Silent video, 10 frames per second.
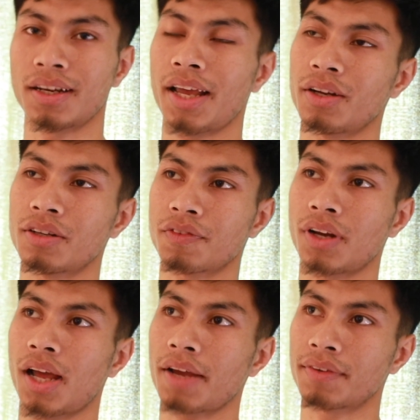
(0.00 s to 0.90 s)

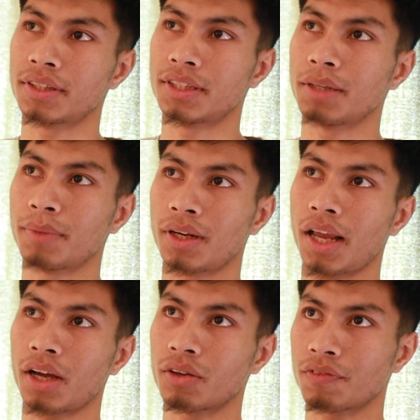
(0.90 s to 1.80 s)
I have to dream that
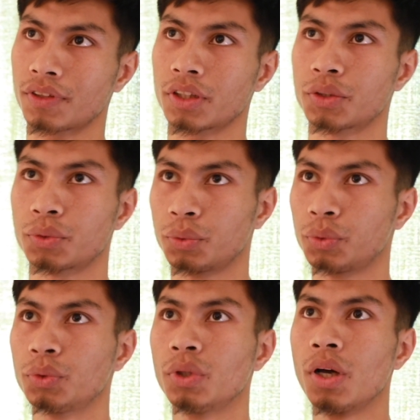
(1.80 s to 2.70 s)
like other fighter
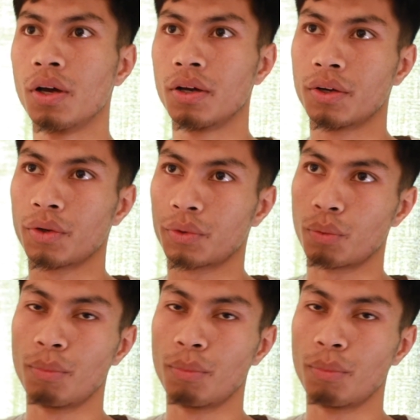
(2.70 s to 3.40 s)
to